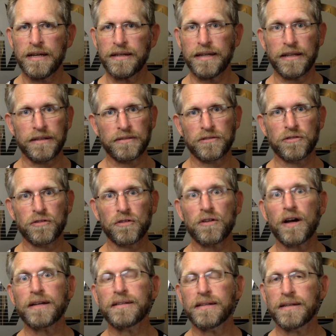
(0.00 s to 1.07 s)
Now, it's a good
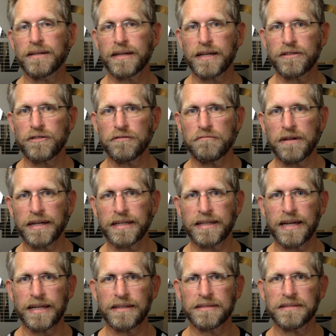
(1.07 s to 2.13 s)
idea to get your running
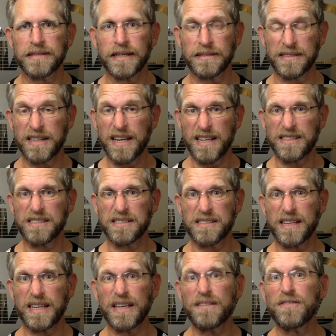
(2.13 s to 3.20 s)
gait assessed to
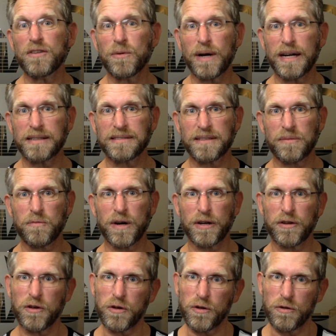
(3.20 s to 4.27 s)
see if you are someone
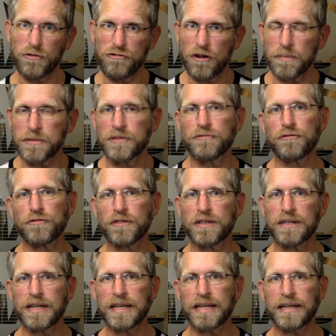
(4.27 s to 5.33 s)
who drops through the
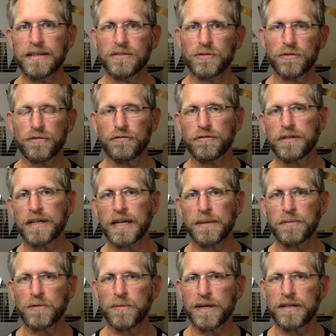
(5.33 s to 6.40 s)
knees or through the
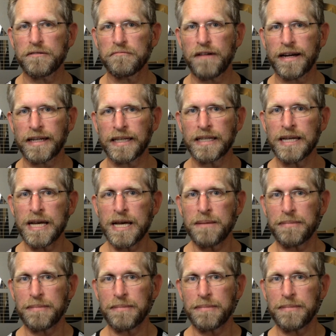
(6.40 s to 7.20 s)
hips when you're running,